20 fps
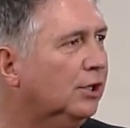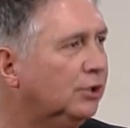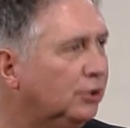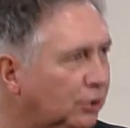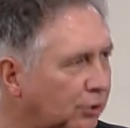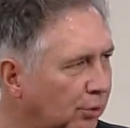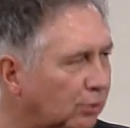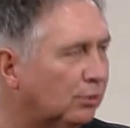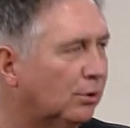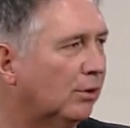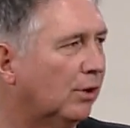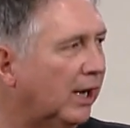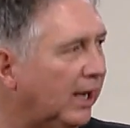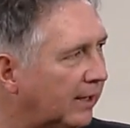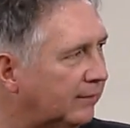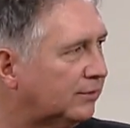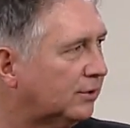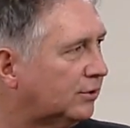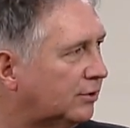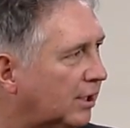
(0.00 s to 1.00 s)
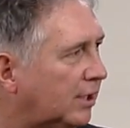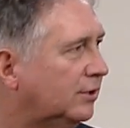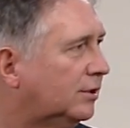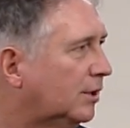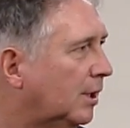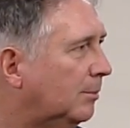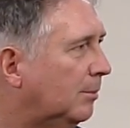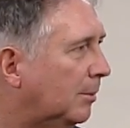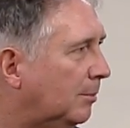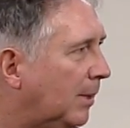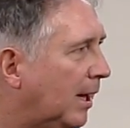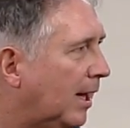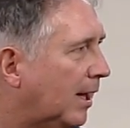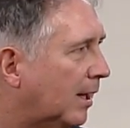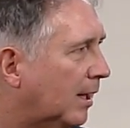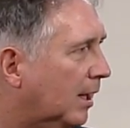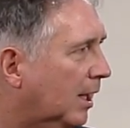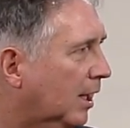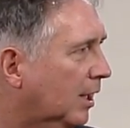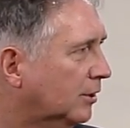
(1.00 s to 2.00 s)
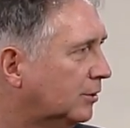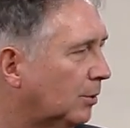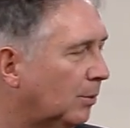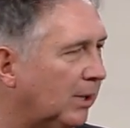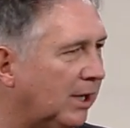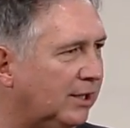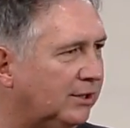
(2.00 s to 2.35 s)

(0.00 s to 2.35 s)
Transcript: you're going to have to say something about it. So when